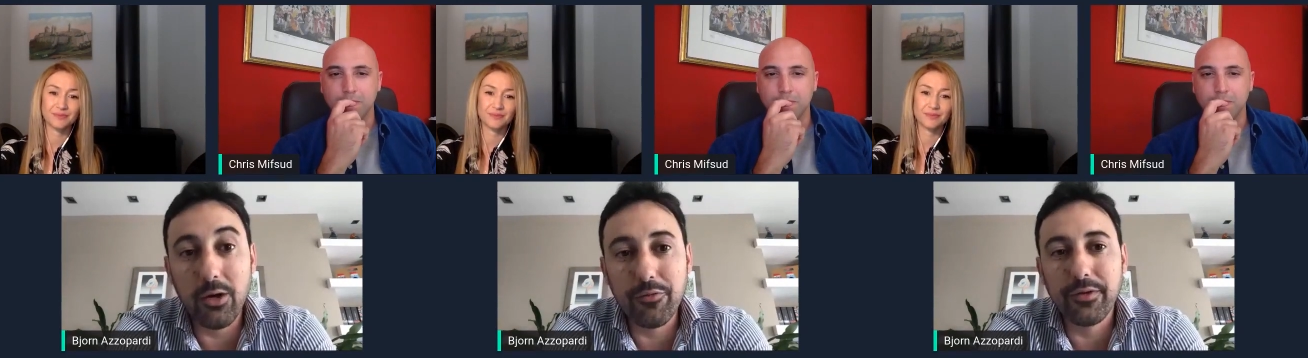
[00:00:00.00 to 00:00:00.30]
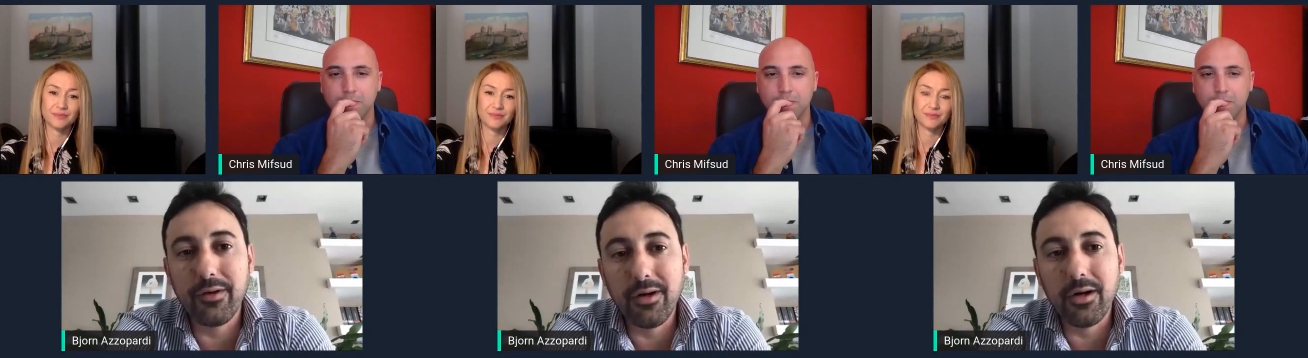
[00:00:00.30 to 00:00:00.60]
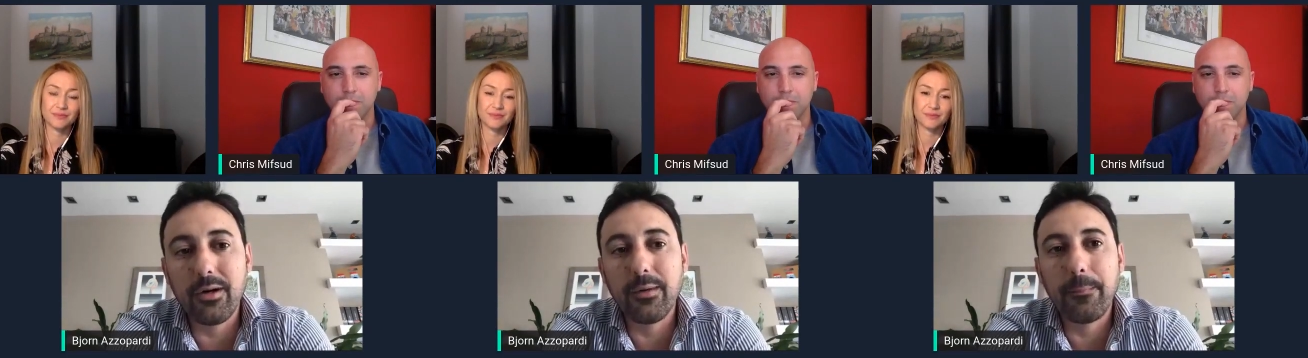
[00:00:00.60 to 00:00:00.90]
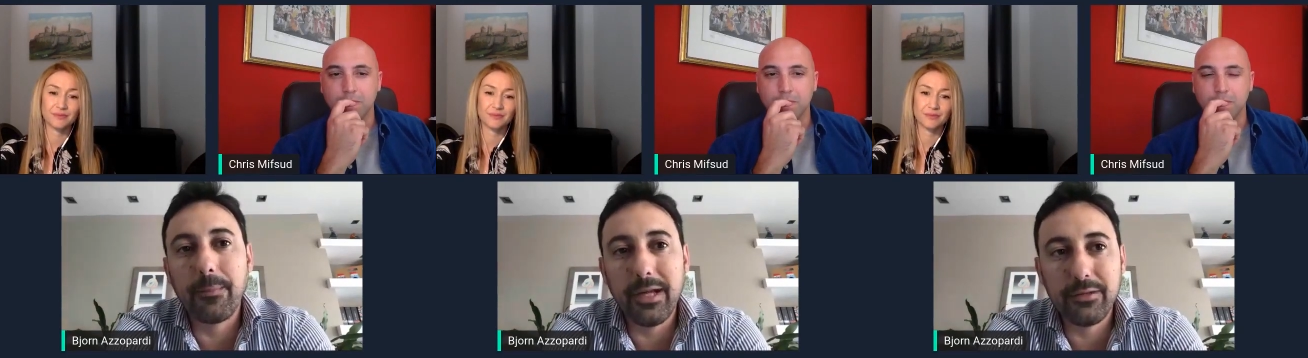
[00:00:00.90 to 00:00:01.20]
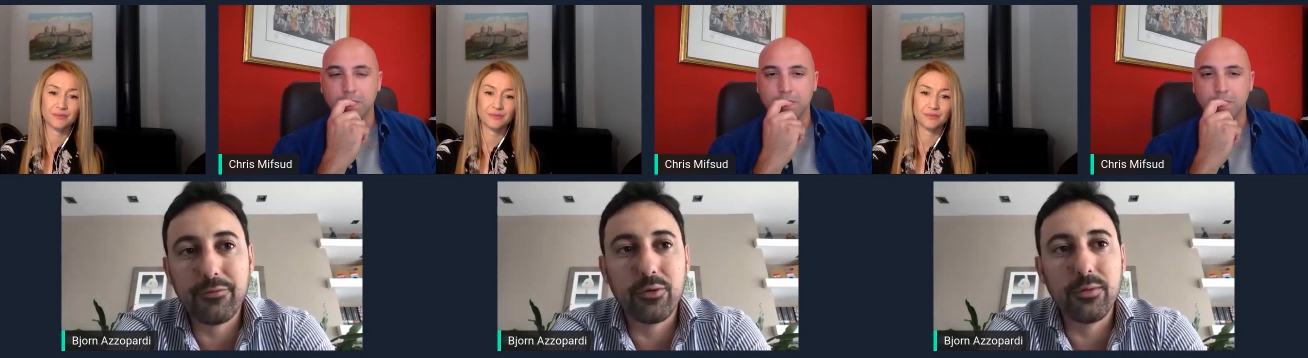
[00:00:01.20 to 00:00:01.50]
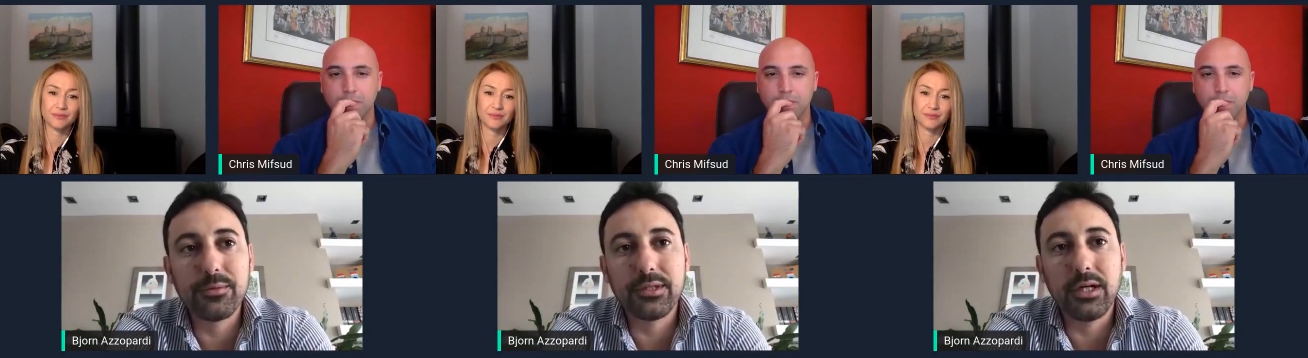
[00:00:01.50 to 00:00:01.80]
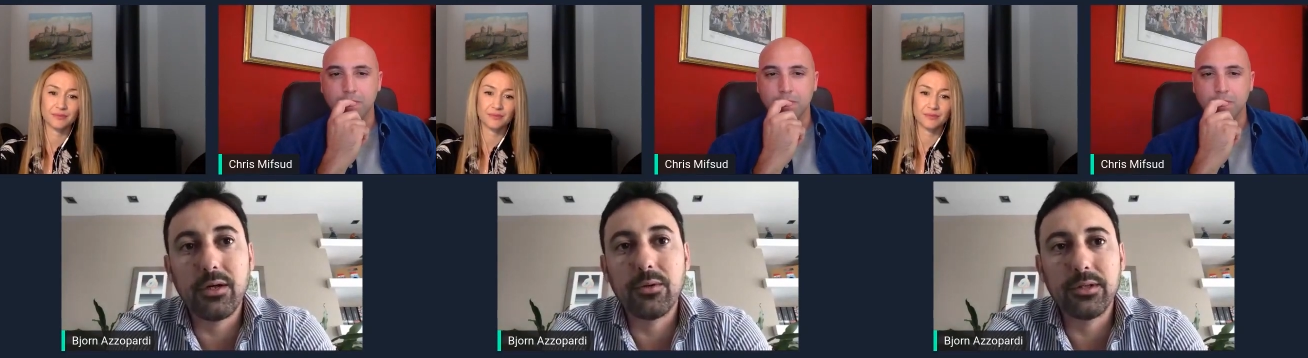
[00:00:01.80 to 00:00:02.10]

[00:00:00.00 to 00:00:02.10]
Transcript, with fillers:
Speaker 1: However, there are platforms now,